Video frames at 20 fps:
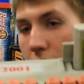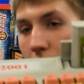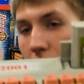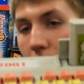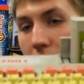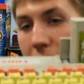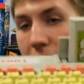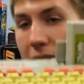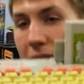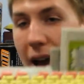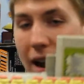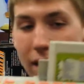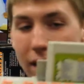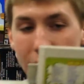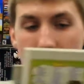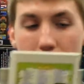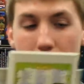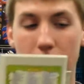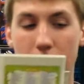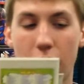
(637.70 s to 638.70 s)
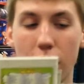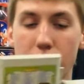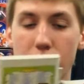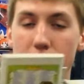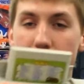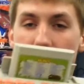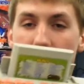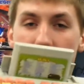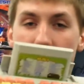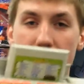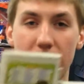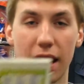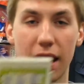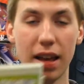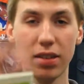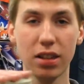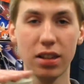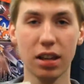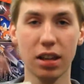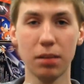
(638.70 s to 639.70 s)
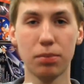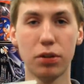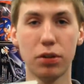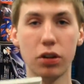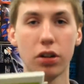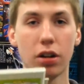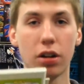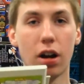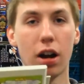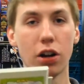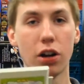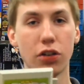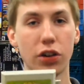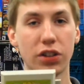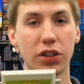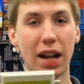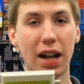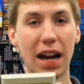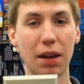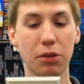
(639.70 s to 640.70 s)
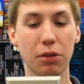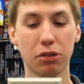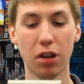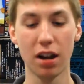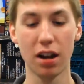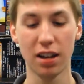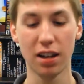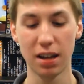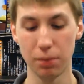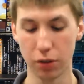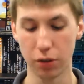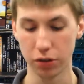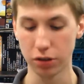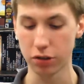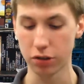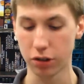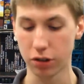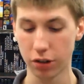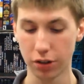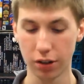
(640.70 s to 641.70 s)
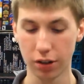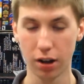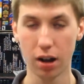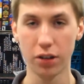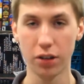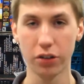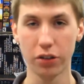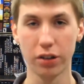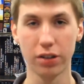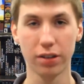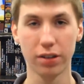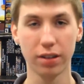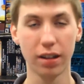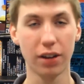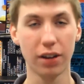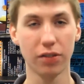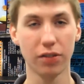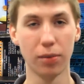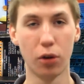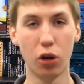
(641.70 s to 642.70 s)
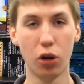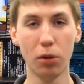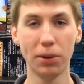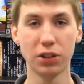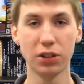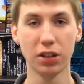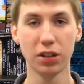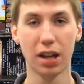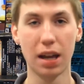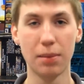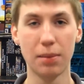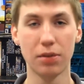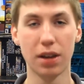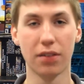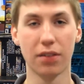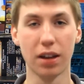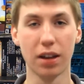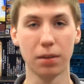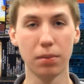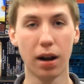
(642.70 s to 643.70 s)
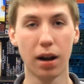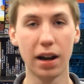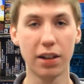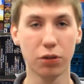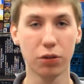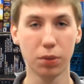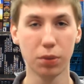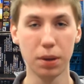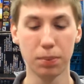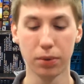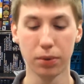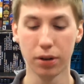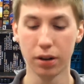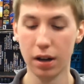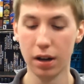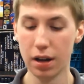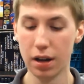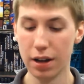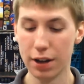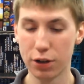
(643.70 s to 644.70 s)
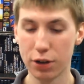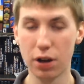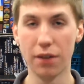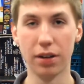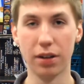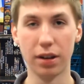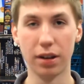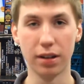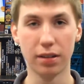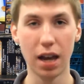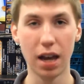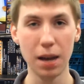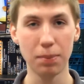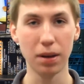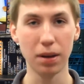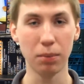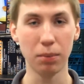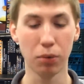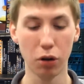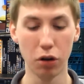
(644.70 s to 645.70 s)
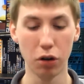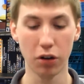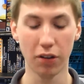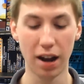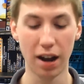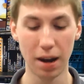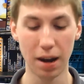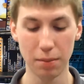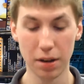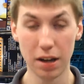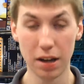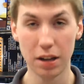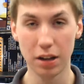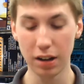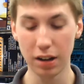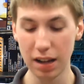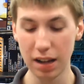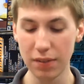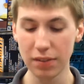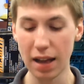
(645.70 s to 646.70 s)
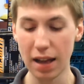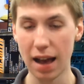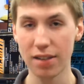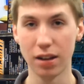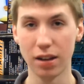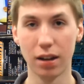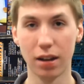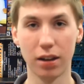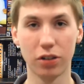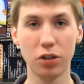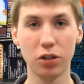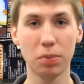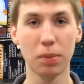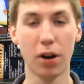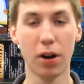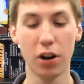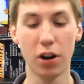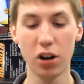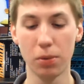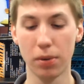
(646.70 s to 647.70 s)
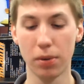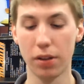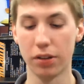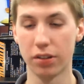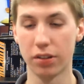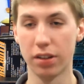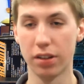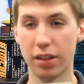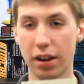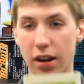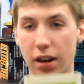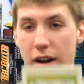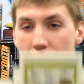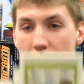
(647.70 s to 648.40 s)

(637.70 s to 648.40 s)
The cartridge in it is the computer cartridge that I was talking about. So you turn it on, you can select from a whole bunch of games. You have like Minesweeper, you have a typing program, it even has a Super Mario Brothers in there.